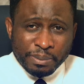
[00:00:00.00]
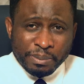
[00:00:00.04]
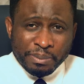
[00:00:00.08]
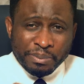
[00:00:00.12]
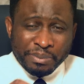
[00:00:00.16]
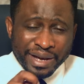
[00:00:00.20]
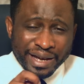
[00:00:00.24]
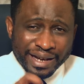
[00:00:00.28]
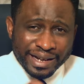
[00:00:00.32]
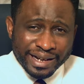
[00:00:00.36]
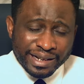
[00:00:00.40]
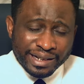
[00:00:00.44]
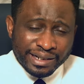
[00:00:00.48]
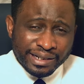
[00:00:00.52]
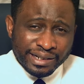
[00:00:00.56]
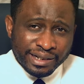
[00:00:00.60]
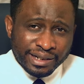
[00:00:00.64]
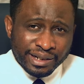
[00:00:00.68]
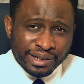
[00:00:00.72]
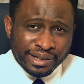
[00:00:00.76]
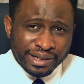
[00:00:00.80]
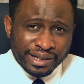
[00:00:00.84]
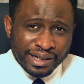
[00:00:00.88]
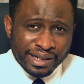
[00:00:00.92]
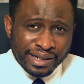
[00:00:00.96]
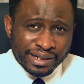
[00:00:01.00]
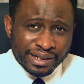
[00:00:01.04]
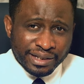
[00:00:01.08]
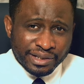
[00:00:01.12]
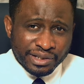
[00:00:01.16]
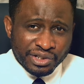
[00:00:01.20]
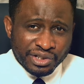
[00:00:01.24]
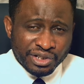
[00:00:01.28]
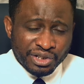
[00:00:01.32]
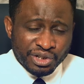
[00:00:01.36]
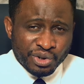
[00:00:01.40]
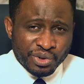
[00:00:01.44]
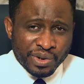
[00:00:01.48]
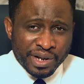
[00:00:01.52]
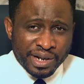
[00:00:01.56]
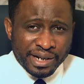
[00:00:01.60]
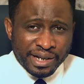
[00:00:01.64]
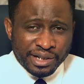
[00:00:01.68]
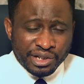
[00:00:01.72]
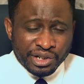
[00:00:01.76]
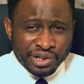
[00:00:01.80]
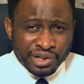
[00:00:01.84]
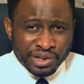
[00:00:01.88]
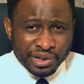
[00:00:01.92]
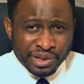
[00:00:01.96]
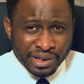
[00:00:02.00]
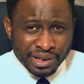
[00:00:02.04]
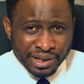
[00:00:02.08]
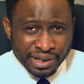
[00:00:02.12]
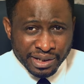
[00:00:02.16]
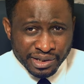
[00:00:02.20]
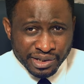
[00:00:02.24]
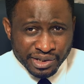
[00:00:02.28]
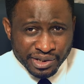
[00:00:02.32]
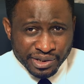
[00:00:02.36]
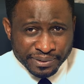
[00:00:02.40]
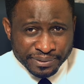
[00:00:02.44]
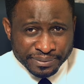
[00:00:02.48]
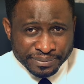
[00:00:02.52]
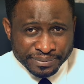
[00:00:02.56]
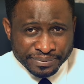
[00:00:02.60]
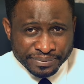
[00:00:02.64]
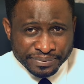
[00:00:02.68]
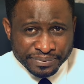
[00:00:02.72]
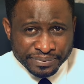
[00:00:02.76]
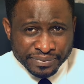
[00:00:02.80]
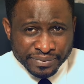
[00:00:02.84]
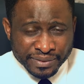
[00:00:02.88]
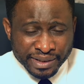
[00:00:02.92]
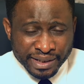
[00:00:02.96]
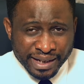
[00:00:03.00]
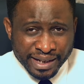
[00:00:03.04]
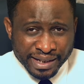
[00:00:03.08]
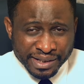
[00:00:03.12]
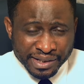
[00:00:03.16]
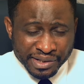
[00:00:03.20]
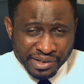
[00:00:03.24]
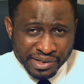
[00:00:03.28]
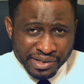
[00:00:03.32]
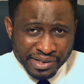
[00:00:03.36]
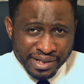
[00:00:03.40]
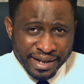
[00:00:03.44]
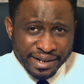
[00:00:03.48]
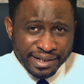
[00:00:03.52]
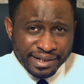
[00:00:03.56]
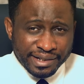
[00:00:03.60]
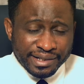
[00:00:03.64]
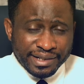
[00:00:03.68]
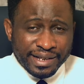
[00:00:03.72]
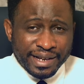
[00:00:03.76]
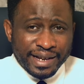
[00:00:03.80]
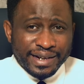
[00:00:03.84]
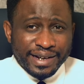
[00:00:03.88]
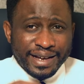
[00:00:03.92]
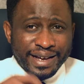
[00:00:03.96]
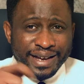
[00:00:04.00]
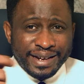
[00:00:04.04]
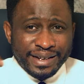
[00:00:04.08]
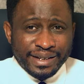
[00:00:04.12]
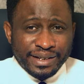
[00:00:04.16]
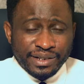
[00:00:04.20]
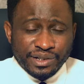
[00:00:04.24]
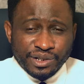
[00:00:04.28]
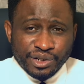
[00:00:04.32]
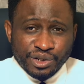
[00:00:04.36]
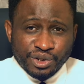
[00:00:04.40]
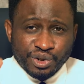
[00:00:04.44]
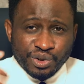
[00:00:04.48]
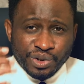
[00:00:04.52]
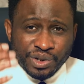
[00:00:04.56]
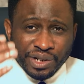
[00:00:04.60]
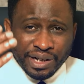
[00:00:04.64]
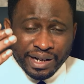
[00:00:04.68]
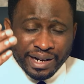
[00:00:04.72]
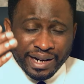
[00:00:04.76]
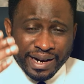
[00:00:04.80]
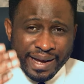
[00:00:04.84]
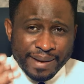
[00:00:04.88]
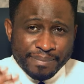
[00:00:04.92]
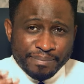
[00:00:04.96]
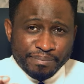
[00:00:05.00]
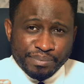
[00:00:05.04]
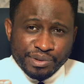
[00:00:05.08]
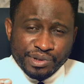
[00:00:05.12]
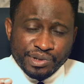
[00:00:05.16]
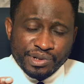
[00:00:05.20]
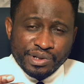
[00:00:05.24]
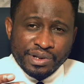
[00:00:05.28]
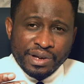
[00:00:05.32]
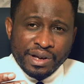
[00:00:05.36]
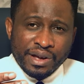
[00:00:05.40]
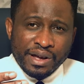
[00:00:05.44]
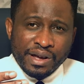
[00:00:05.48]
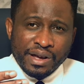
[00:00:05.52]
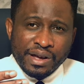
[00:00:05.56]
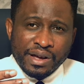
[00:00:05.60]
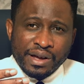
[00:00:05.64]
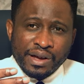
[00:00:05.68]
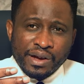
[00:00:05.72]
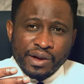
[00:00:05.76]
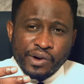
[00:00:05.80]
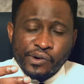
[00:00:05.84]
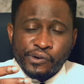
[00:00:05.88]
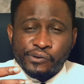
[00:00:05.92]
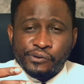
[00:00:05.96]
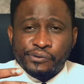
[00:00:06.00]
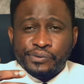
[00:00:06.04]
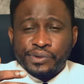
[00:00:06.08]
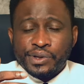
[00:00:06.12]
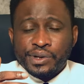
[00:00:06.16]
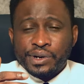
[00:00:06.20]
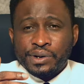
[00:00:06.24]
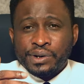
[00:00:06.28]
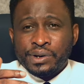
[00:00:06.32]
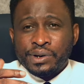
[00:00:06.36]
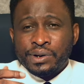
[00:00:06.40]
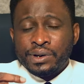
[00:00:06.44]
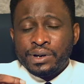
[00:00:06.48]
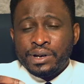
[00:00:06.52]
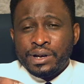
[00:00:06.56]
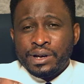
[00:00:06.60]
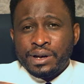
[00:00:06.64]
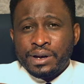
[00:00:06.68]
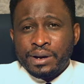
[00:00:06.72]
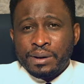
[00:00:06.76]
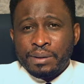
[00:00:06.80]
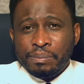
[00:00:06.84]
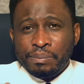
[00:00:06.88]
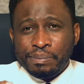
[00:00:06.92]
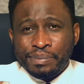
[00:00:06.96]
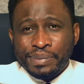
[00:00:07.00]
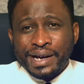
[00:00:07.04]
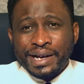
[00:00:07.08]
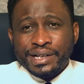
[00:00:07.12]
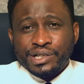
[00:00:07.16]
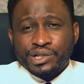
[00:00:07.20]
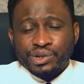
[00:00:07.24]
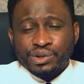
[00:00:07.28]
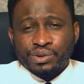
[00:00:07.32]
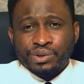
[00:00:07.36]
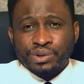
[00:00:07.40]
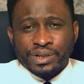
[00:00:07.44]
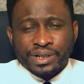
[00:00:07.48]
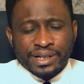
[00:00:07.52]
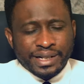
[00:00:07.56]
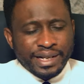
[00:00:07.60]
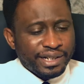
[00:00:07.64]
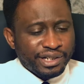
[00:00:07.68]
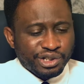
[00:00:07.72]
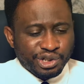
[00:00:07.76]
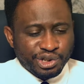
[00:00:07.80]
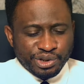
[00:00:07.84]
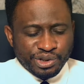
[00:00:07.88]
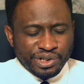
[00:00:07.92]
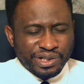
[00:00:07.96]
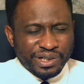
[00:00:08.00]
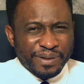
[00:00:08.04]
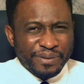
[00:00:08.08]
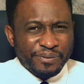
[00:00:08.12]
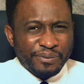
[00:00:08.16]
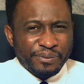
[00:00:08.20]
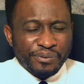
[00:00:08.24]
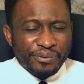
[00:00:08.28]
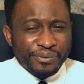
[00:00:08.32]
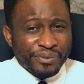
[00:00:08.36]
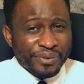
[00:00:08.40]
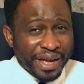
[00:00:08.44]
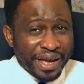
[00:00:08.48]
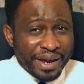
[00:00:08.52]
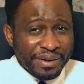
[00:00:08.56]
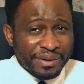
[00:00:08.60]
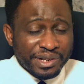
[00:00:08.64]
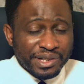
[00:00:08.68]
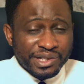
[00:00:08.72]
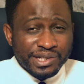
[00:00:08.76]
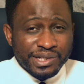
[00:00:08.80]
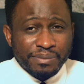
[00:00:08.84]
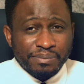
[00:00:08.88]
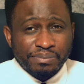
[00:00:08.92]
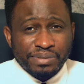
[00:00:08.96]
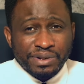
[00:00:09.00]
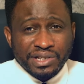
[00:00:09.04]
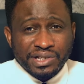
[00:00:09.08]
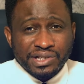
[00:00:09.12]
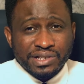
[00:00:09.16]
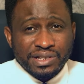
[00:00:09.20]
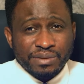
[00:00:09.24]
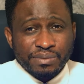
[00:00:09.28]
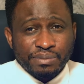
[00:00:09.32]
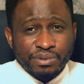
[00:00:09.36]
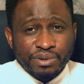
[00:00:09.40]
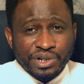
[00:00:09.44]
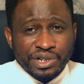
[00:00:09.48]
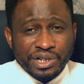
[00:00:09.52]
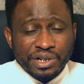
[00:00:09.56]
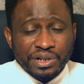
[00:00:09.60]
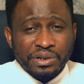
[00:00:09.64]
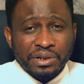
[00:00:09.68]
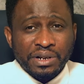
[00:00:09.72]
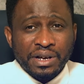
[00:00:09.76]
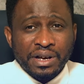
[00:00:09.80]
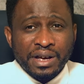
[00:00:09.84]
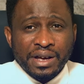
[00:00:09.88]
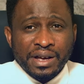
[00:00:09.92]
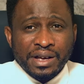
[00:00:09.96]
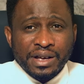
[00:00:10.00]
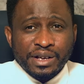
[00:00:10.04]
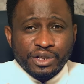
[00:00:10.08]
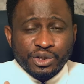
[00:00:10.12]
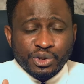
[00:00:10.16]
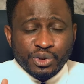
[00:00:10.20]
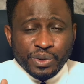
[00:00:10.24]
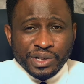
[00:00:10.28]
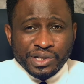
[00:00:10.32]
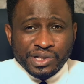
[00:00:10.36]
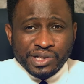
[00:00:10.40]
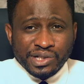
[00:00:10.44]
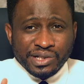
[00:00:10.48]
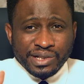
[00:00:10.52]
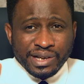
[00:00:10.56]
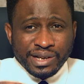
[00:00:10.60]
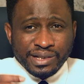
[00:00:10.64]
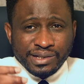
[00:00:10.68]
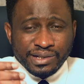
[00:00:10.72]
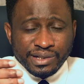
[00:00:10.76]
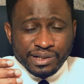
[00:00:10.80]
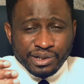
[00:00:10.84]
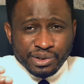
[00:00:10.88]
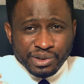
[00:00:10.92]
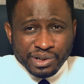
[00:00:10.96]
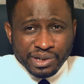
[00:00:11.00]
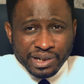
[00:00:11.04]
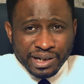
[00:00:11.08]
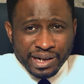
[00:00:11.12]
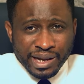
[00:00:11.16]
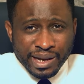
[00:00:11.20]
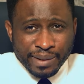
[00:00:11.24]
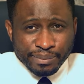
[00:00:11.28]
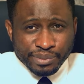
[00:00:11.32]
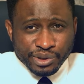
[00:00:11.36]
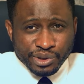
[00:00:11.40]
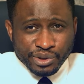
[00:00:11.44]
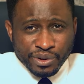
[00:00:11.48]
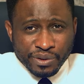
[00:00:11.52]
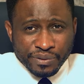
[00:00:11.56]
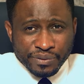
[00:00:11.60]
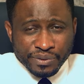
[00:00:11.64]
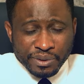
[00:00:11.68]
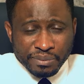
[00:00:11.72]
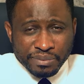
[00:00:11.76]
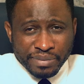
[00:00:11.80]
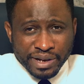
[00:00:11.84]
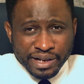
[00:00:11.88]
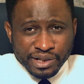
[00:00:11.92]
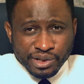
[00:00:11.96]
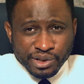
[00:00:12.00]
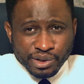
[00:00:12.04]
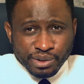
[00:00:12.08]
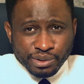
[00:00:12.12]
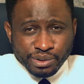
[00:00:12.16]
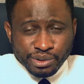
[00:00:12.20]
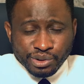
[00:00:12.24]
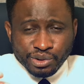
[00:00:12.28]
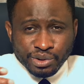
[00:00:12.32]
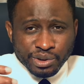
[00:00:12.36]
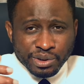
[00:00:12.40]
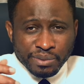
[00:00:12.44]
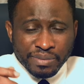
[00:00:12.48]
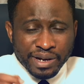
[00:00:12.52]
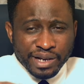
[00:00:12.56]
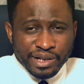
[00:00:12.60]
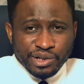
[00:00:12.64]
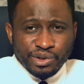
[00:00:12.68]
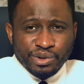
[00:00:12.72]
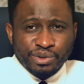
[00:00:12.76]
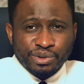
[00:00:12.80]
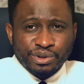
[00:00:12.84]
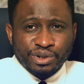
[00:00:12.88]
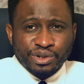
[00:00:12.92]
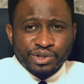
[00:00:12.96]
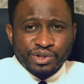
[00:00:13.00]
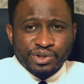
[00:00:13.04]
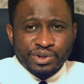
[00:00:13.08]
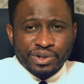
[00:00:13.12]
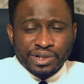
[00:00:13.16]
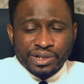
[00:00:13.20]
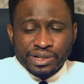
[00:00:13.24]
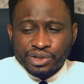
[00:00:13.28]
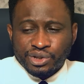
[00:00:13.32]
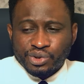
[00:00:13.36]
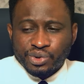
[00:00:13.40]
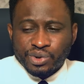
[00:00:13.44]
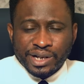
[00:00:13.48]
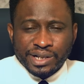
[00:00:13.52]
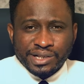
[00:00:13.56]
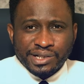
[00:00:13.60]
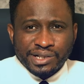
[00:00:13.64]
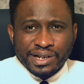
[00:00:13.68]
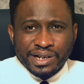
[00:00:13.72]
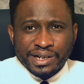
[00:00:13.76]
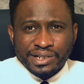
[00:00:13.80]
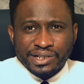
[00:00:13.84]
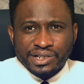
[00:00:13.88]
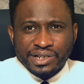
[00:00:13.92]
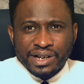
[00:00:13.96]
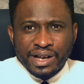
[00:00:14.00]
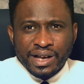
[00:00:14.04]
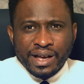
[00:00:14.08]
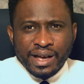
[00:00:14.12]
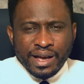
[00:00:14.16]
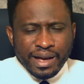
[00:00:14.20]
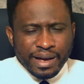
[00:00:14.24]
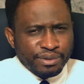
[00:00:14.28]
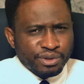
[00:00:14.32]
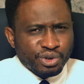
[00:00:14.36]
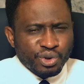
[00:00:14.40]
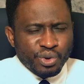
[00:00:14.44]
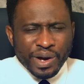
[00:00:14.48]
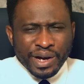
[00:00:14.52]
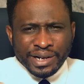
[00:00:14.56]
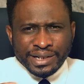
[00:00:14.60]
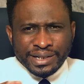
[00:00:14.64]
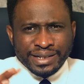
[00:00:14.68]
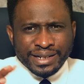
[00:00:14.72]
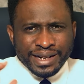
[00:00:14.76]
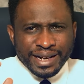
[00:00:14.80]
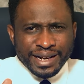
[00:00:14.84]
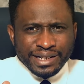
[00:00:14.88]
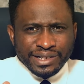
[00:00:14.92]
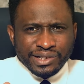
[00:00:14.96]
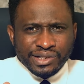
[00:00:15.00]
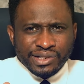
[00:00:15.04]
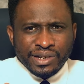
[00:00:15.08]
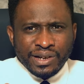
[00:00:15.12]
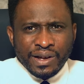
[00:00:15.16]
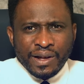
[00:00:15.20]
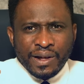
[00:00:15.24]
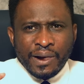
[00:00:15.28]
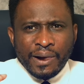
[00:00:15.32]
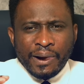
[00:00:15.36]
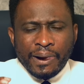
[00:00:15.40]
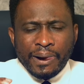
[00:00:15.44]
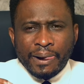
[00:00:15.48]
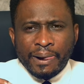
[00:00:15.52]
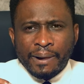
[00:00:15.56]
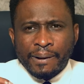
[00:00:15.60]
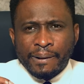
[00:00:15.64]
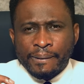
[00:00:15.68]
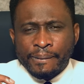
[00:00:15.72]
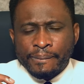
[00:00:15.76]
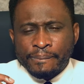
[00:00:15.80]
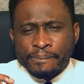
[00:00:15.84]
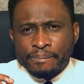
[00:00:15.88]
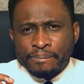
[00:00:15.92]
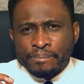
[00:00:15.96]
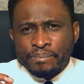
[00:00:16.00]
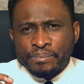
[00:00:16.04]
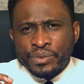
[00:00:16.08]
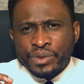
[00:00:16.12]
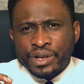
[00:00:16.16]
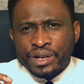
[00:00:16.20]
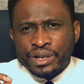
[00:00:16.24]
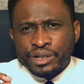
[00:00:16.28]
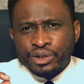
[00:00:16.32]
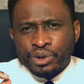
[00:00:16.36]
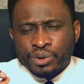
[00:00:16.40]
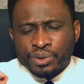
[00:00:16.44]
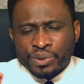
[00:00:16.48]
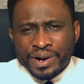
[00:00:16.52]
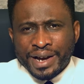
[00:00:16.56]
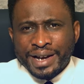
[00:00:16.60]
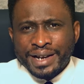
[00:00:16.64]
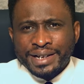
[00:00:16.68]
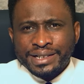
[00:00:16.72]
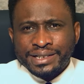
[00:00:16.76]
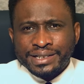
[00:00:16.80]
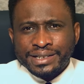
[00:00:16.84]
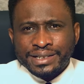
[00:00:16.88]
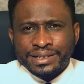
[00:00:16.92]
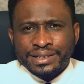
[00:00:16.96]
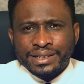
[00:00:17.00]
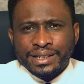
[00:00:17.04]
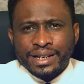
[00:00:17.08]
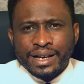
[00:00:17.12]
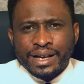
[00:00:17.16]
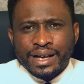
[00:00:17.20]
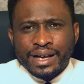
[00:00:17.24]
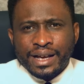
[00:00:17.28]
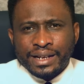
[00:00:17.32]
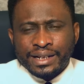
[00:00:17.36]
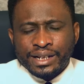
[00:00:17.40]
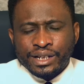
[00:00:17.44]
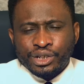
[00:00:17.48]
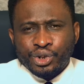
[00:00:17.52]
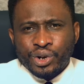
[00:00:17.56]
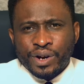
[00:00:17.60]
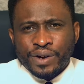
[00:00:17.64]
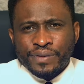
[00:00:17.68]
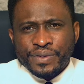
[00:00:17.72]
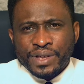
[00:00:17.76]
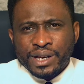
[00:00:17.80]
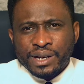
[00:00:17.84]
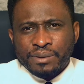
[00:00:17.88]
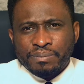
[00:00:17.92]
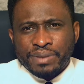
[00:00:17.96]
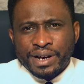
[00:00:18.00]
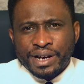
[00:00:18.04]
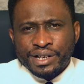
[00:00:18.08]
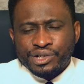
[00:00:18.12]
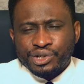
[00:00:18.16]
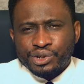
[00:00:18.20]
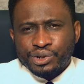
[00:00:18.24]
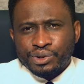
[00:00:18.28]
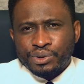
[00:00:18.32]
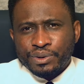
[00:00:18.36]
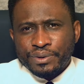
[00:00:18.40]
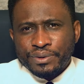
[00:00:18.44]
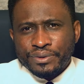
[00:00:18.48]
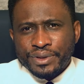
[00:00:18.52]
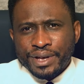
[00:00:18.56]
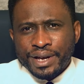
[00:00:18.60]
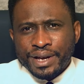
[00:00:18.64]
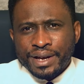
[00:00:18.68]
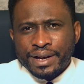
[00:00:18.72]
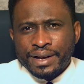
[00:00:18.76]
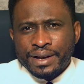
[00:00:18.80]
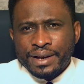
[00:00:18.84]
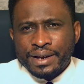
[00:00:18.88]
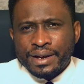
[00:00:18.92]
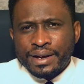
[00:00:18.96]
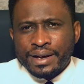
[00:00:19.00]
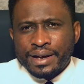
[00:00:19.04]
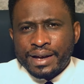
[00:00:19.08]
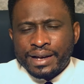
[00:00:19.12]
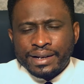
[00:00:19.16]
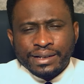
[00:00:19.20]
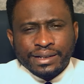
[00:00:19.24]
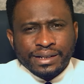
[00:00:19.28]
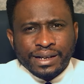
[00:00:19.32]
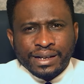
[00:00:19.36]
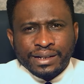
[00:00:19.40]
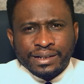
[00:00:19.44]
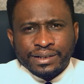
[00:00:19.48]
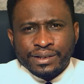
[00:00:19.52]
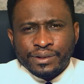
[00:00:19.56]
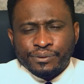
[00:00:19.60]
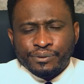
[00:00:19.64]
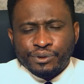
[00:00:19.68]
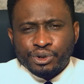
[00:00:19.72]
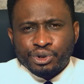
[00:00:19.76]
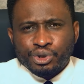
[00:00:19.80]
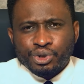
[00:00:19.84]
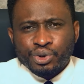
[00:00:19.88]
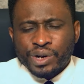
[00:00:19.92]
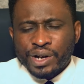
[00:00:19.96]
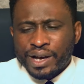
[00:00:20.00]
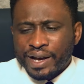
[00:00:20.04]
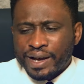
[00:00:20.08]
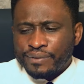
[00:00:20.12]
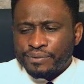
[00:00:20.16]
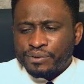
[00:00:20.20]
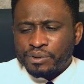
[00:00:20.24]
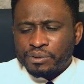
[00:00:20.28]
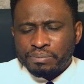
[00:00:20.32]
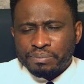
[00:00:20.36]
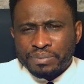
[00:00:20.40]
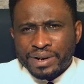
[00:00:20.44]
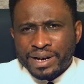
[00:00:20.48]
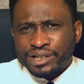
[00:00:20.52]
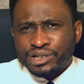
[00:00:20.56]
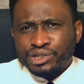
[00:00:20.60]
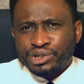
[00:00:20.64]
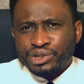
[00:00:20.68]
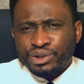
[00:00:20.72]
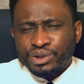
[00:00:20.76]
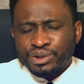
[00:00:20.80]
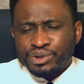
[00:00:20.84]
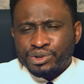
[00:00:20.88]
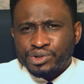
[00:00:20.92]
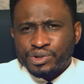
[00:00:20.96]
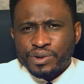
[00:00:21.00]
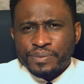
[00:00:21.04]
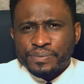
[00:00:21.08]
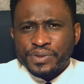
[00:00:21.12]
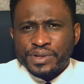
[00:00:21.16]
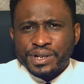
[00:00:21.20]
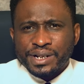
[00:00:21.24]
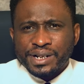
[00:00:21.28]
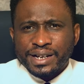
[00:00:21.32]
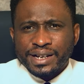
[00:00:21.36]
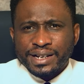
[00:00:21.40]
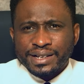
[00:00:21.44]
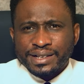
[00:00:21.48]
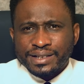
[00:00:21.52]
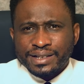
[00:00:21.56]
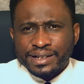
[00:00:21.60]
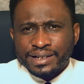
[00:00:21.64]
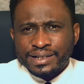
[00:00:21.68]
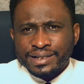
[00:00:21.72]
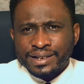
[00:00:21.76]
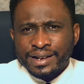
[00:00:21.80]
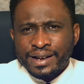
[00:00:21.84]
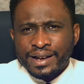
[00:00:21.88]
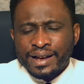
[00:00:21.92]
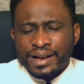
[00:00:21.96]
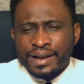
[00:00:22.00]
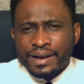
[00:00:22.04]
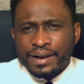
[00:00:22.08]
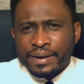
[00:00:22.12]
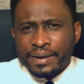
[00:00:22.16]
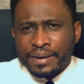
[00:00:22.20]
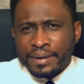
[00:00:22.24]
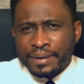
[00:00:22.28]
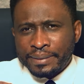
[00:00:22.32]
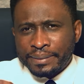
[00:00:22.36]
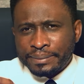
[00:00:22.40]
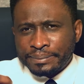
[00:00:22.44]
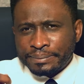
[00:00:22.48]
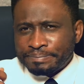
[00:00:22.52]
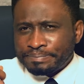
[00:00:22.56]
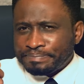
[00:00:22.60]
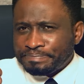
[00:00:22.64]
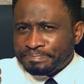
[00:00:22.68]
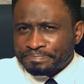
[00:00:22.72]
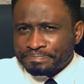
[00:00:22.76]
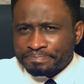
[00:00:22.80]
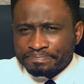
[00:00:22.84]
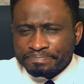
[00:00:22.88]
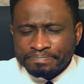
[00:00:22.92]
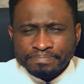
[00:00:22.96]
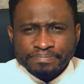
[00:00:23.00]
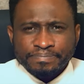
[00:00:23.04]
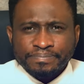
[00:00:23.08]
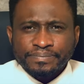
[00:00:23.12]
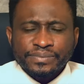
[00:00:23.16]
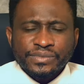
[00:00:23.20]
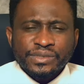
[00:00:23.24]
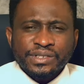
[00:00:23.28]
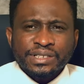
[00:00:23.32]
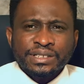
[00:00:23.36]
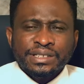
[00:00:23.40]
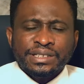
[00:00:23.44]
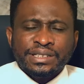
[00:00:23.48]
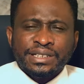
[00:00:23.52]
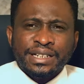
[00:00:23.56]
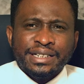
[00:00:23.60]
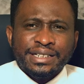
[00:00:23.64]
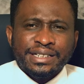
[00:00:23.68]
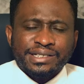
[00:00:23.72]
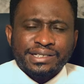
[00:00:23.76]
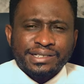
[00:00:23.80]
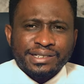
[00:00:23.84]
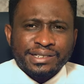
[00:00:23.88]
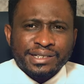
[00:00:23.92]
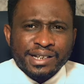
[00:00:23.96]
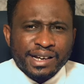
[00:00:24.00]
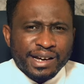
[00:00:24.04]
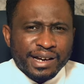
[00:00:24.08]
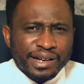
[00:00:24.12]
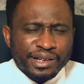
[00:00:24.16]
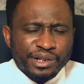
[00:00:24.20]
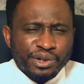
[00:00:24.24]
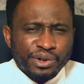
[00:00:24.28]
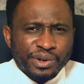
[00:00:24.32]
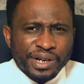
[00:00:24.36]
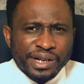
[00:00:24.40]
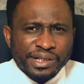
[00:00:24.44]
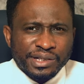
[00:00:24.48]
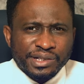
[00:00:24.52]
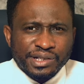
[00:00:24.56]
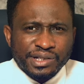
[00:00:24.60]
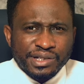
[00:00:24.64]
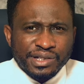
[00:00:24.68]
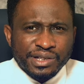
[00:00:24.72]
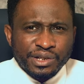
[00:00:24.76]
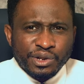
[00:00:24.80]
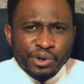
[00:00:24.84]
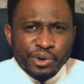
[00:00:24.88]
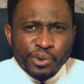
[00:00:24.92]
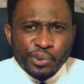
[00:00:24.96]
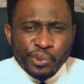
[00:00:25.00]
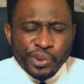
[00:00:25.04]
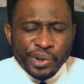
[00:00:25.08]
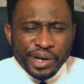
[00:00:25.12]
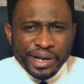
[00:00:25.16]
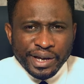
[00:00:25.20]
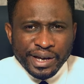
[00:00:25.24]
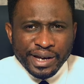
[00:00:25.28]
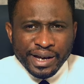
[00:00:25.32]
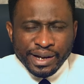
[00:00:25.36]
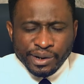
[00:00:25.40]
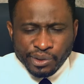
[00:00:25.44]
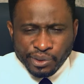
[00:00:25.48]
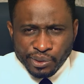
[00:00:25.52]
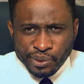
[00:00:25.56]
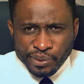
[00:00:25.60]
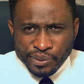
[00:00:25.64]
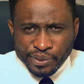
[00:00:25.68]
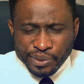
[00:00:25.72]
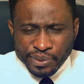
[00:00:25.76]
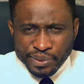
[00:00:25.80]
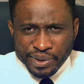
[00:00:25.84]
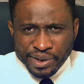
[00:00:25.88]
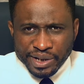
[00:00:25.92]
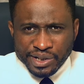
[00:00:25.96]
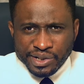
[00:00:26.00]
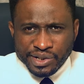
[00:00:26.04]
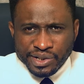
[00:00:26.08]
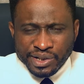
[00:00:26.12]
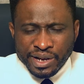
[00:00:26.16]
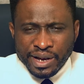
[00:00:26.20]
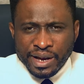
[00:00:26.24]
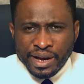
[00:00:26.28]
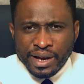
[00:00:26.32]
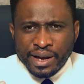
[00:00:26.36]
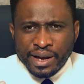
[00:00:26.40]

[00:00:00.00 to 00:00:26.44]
mechanical energy to electrical energy and sends that energy to the lamps of the bicycle. That's just a very simplistic model. So it sends it to the lamps of the bicycle. So the bicycle does not need to attach. So at night, you're riding and then you have that bicycle there. And if you don't have a battery or something like that, then it's dark. You can't see your way and all the rest.